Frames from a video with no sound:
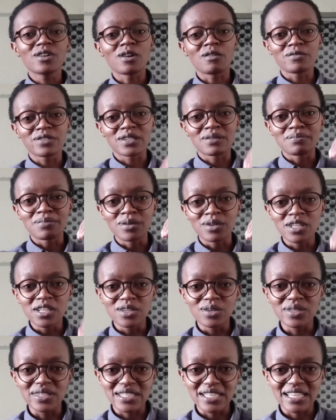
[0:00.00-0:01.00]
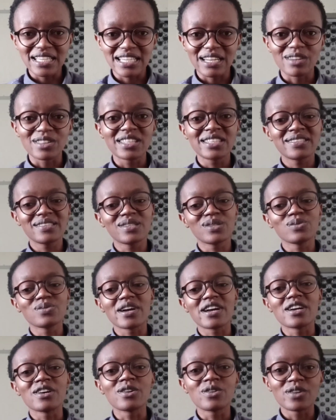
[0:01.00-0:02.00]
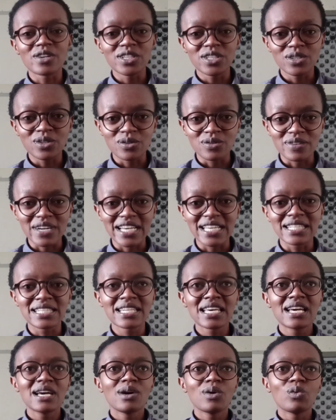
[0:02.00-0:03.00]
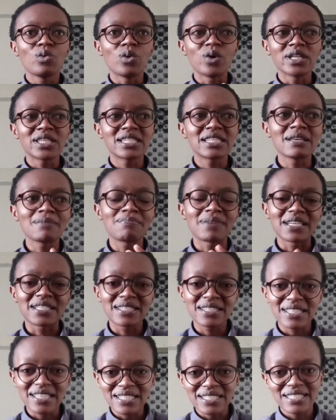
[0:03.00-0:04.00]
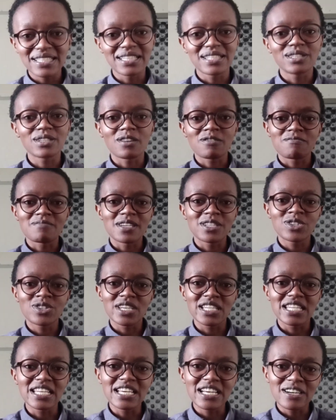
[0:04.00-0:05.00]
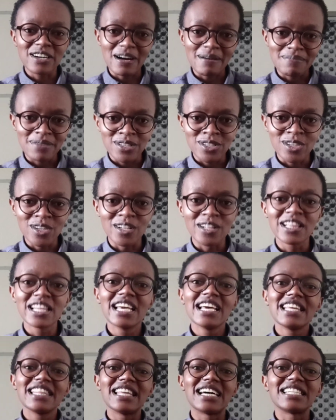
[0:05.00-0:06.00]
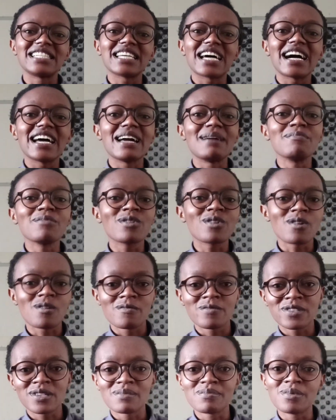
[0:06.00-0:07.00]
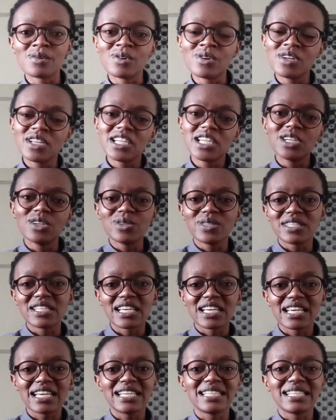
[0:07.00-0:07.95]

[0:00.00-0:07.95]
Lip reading: comfortable losing? Now this is where you're going to write what's the percentage of my trading capital that I am comfortable losing.